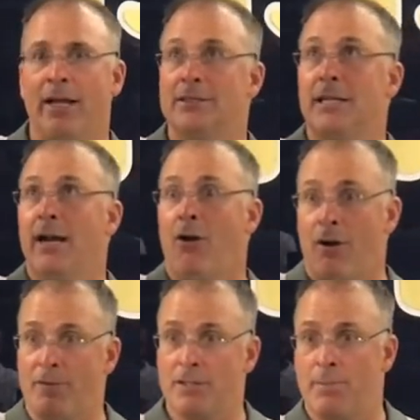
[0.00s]
It's got
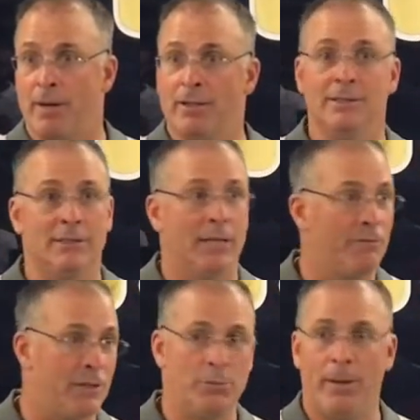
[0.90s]
offense penalties,
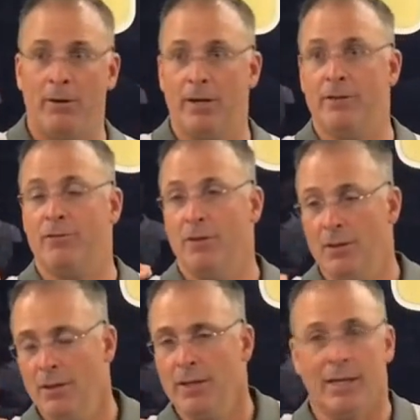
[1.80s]
defense penalties,
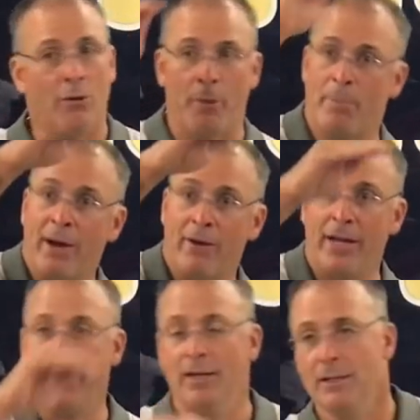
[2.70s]
you know, the
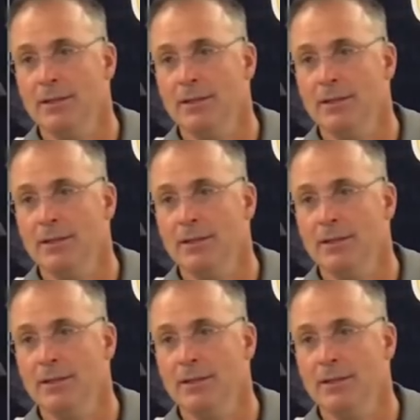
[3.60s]
period,